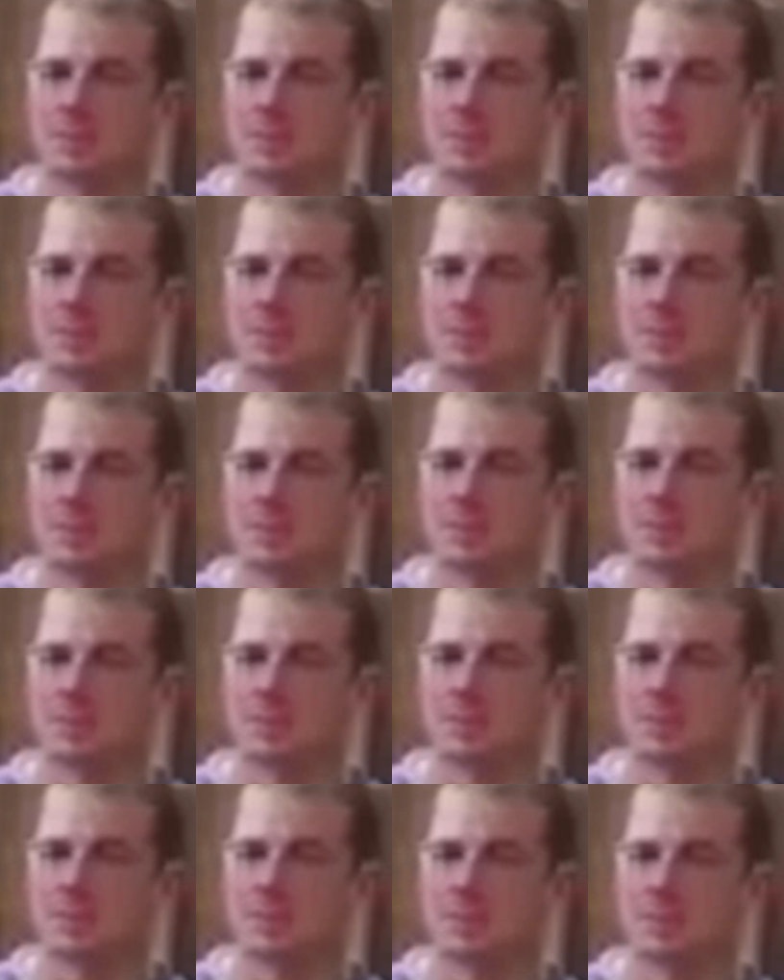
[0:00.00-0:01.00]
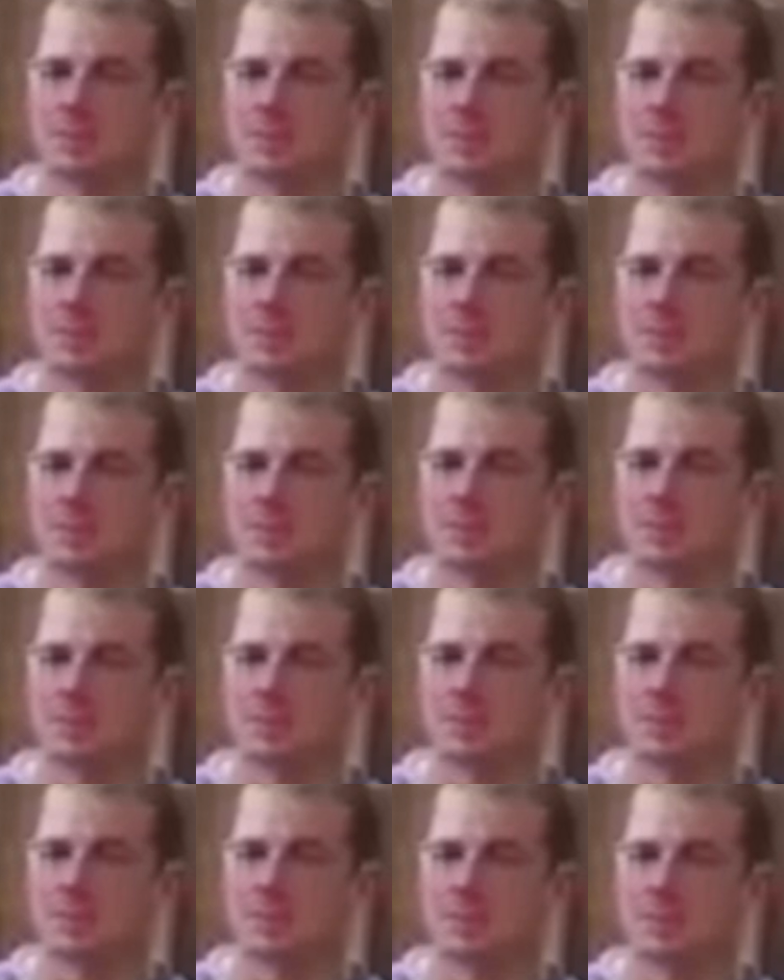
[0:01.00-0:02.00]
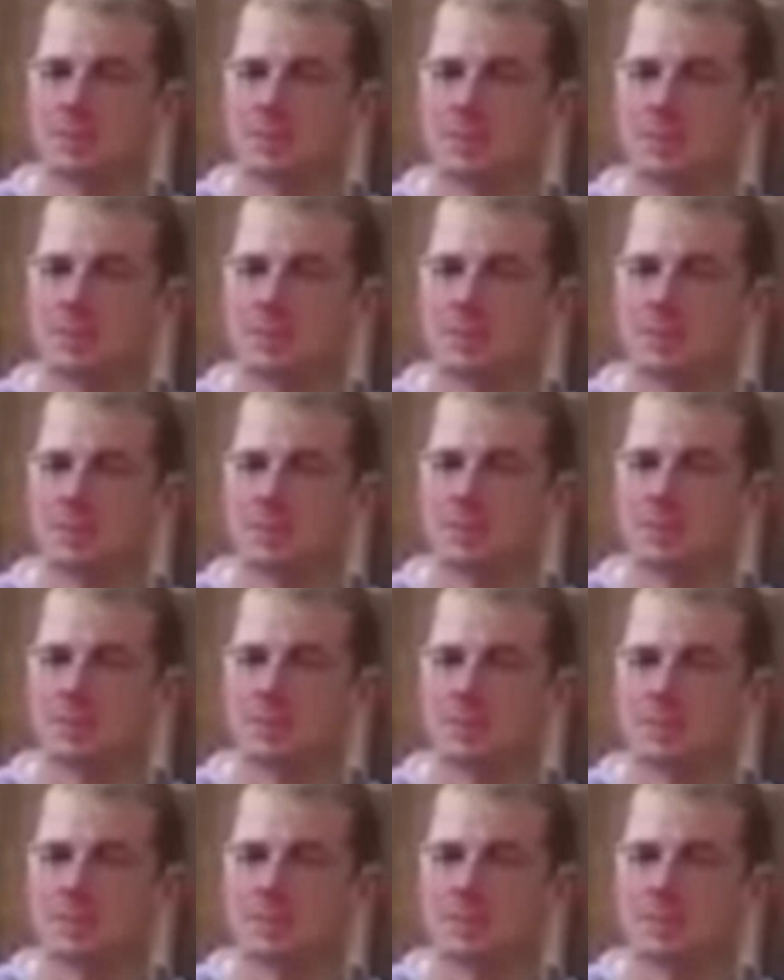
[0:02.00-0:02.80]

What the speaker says: No words are spoken by the person on screen.